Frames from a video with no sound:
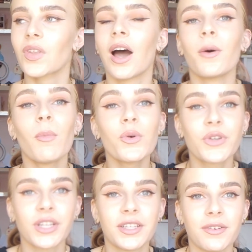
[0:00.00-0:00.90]
I'm also
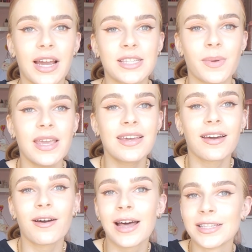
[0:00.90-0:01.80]
going to do next week,
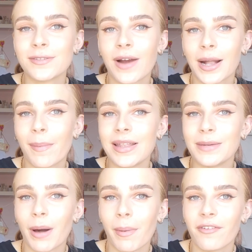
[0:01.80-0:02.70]
as
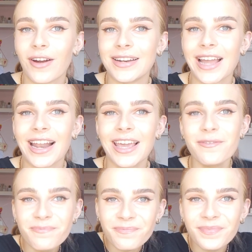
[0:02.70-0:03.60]
recommended by my friend Ellie,
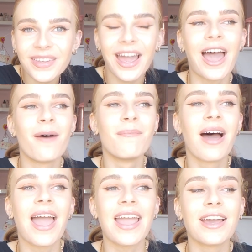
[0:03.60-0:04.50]

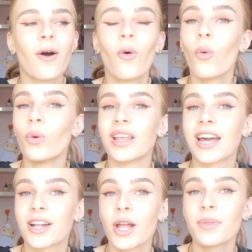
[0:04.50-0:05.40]
a haul, like
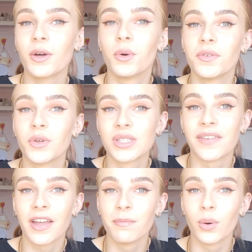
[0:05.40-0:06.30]
a clothing haul of all the
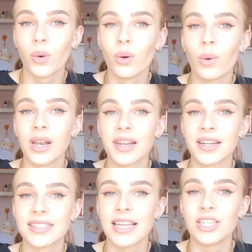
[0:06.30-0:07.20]
stuff I bought while in
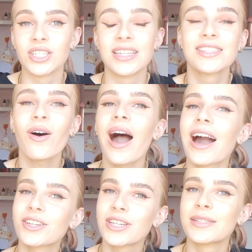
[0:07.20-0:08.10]
isolation. It's not
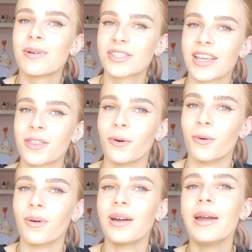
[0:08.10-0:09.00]
actually as much as I
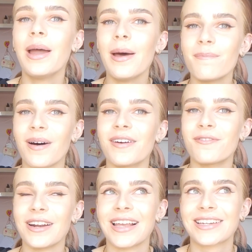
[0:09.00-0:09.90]
thought, but
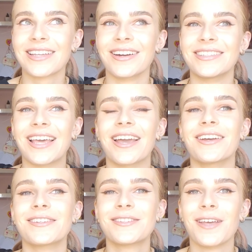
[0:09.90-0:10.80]
really
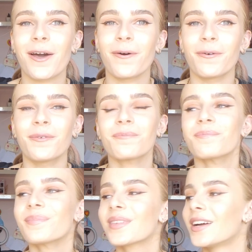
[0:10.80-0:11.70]
exciting. So
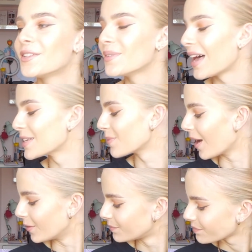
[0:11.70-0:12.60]
I'll do that as
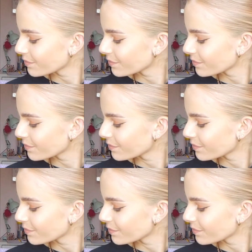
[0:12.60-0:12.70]
well.